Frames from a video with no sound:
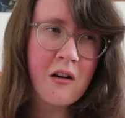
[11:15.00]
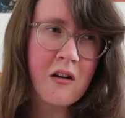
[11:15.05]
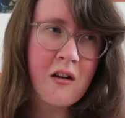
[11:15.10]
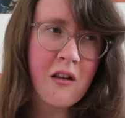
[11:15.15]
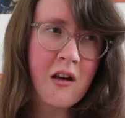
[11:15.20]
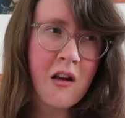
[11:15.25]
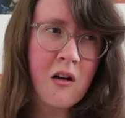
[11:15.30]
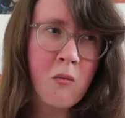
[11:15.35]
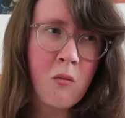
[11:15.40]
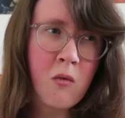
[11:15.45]

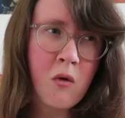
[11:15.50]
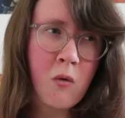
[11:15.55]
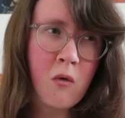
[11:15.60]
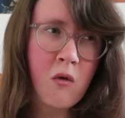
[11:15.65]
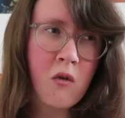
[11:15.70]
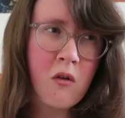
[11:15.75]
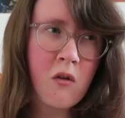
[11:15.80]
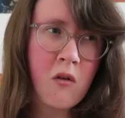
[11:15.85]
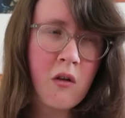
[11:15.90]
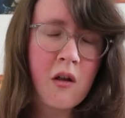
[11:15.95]
dead and
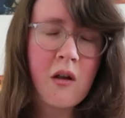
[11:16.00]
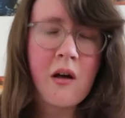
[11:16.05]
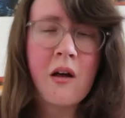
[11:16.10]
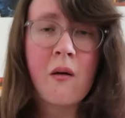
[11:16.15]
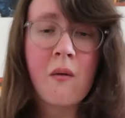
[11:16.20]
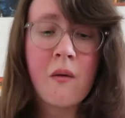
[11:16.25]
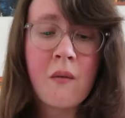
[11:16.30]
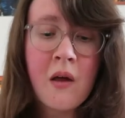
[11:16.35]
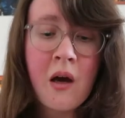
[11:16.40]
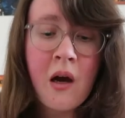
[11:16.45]
do
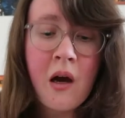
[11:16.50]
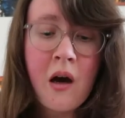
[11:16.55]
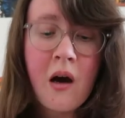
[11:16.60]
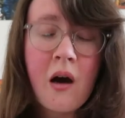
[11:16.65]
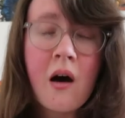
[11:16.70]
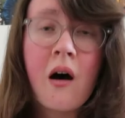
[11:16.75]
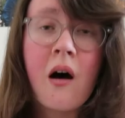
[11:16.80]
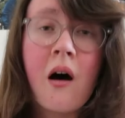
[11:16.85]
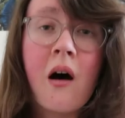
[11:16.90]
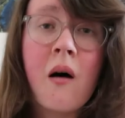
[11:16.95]
that
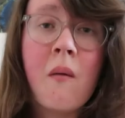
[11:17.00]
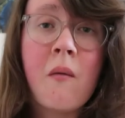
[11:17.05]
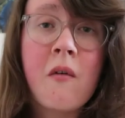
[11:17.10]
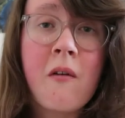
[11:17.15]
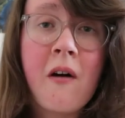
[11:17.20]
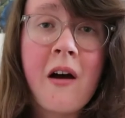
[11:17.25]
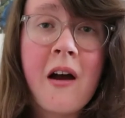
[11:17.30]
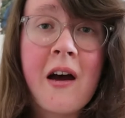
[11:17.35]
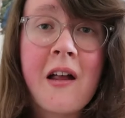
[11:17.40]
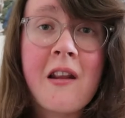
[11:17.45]
Um,
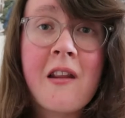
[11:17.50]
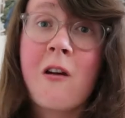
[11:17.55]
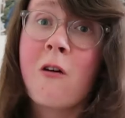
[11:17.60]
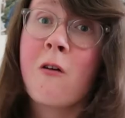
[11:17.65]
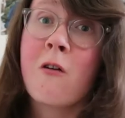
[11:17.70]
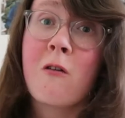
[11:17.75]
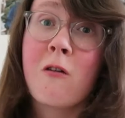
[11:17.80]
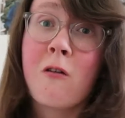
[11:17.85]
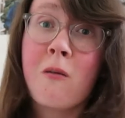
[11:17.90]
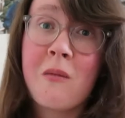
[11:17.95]
so I had the
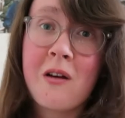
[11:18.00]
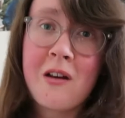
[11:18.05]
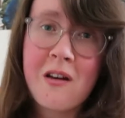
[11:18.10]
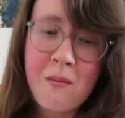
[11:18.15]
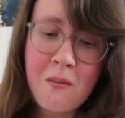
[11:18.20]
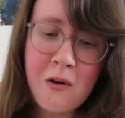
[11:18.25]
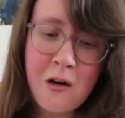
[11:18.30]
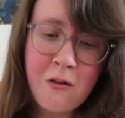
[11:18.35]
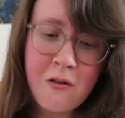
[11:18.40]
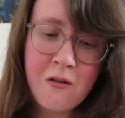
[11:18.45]
honor of
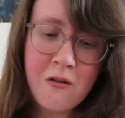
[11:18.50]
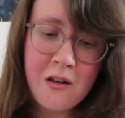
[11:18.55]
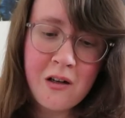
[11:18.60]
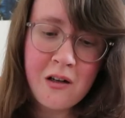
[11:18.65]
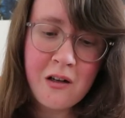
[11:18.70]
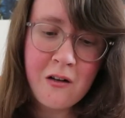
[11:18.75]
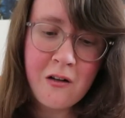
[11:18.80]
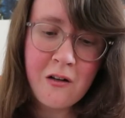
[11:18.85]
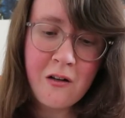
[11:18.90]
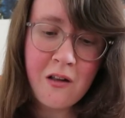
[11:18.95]
meeting my grade
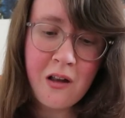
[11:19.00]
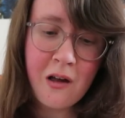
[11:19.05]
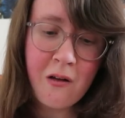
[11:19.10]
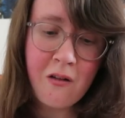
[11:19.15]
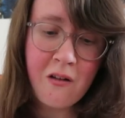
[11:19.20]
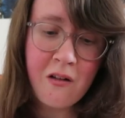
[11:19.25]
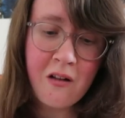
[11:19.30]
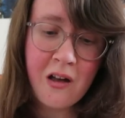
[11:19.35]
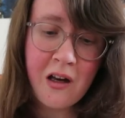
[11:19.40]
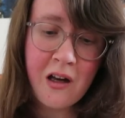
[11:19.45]
in
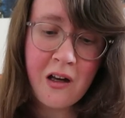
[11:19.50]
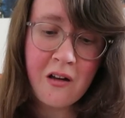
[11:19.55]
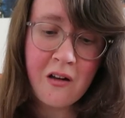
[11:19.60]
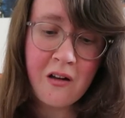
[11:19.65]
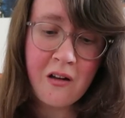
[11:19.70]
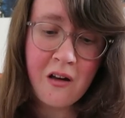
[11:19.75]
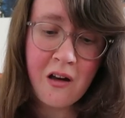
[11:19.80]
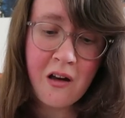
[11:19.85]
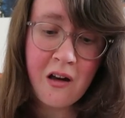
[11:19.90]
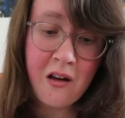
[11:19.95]

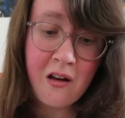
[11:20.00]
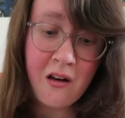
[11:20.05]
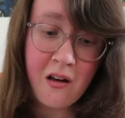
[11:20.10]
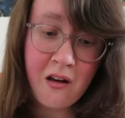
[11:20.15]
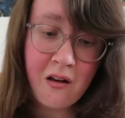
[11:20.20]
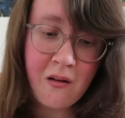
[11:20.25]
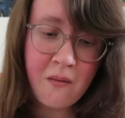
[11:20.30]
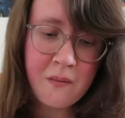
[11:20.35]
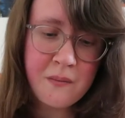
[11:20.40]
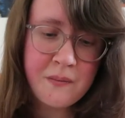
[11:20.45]

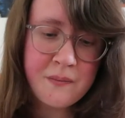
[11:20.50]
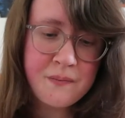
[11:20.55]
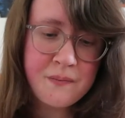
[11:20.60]
2018.